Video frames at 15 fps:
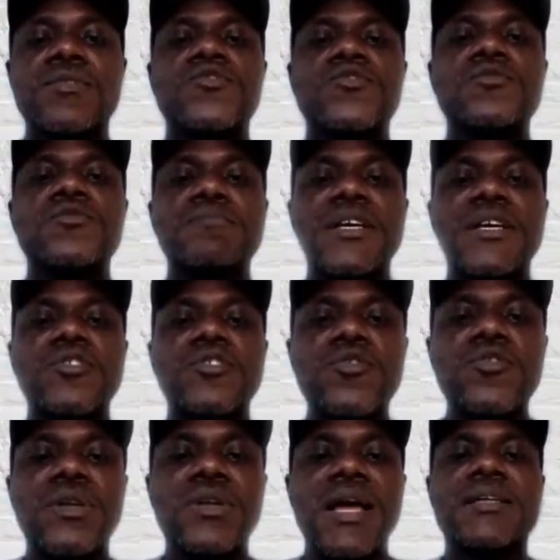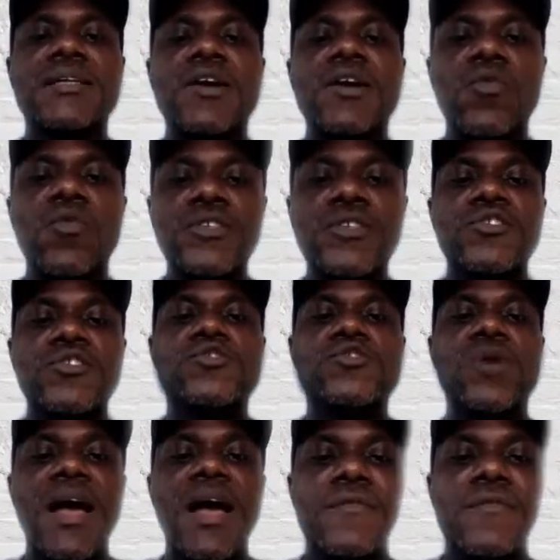to make you look like they want you
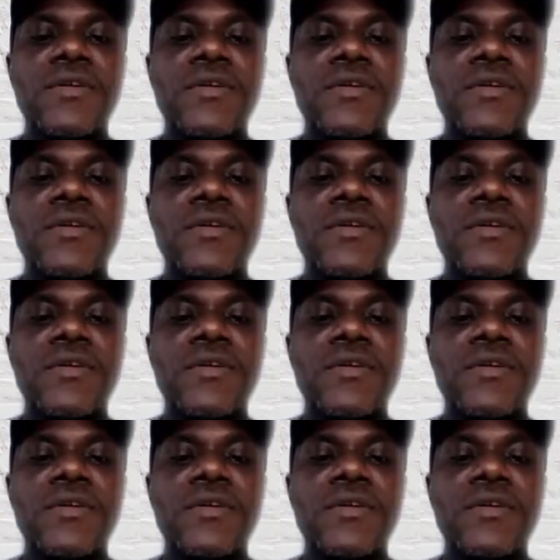to have